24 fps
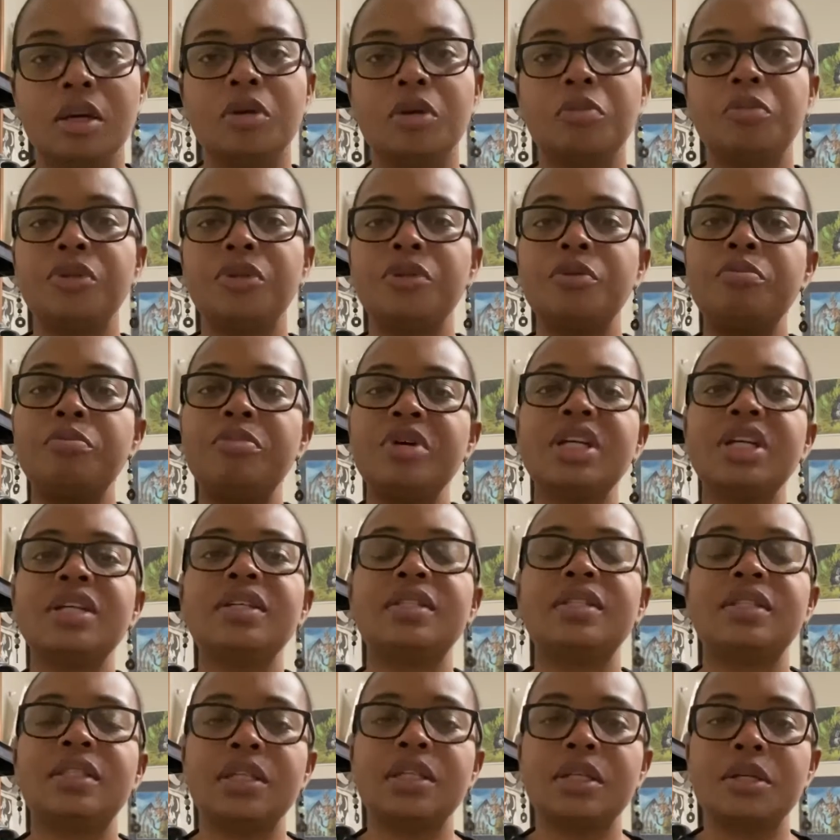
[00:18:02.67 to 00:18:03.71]
but the
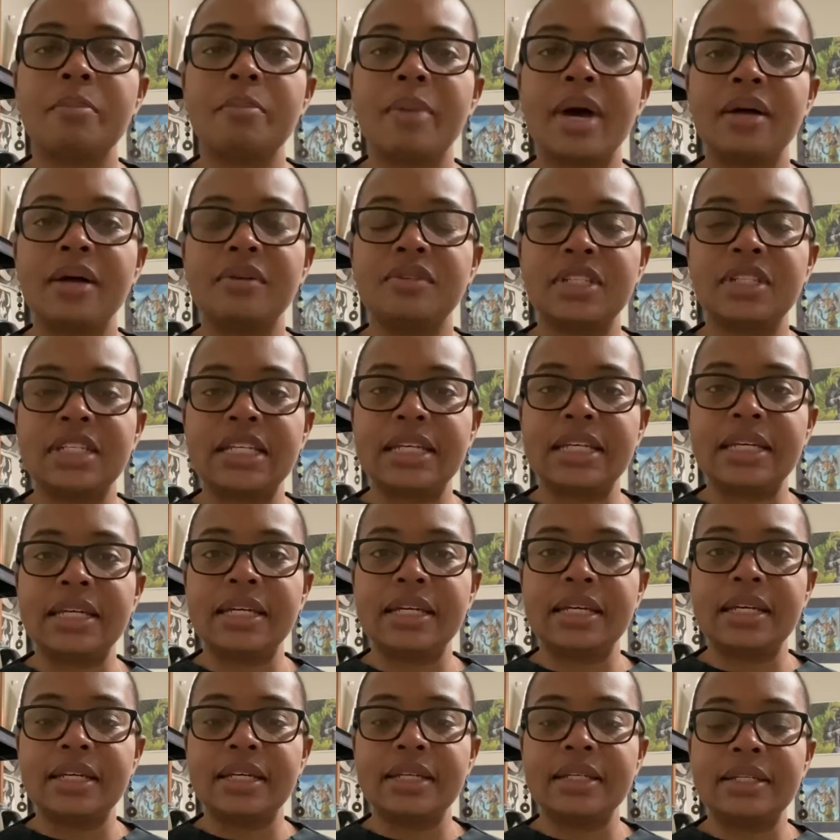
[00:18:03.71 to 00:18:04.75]
biggest thing about tea
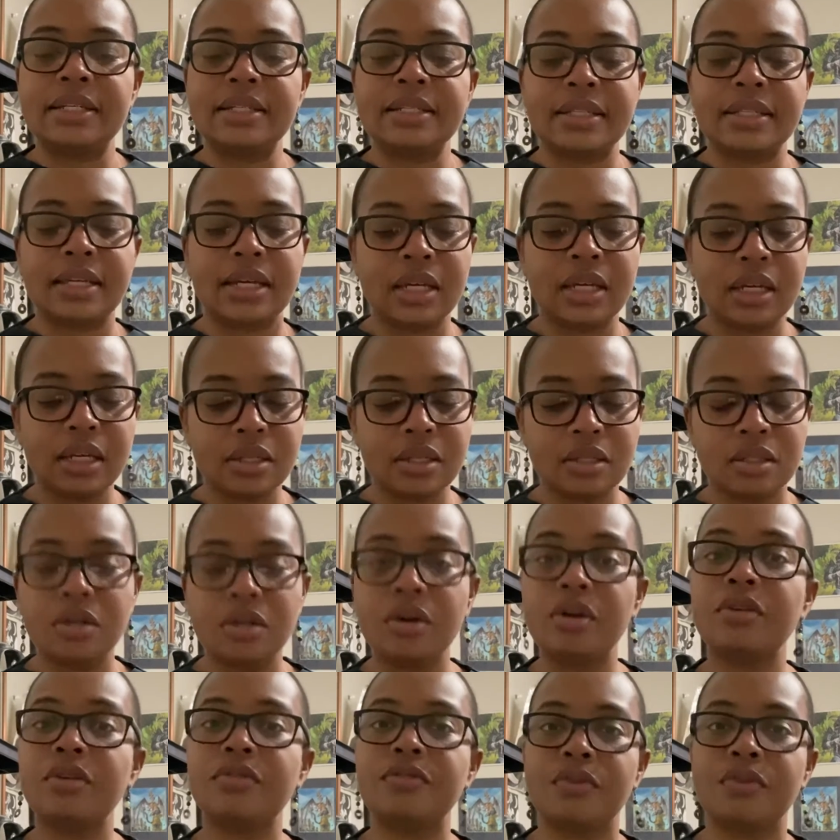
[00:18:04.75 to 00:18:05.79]
is it's an
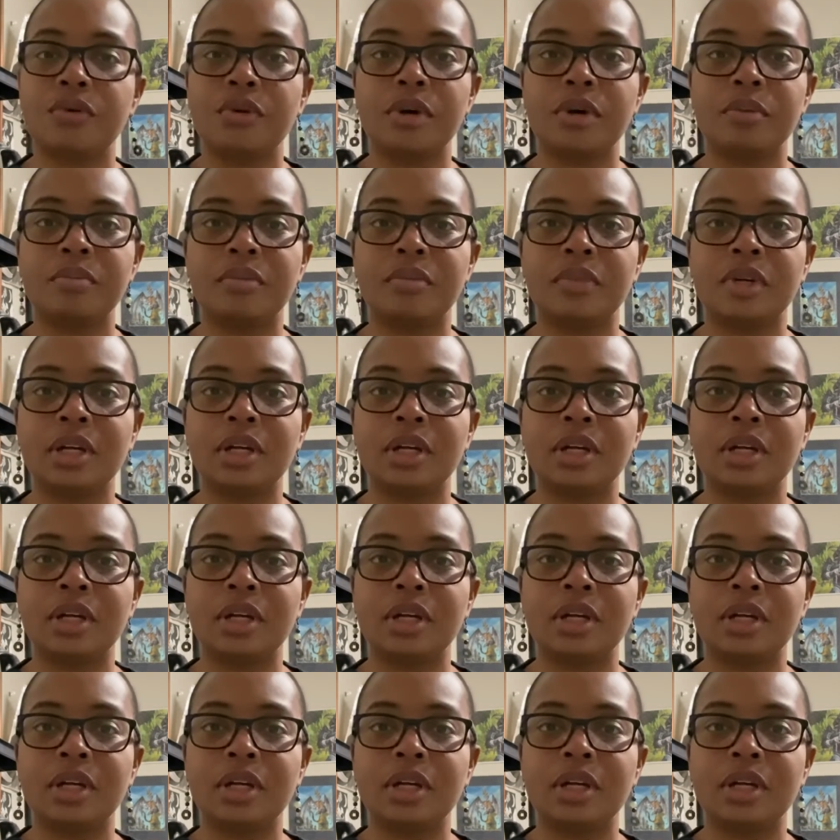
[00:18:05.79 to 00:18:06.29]
art form.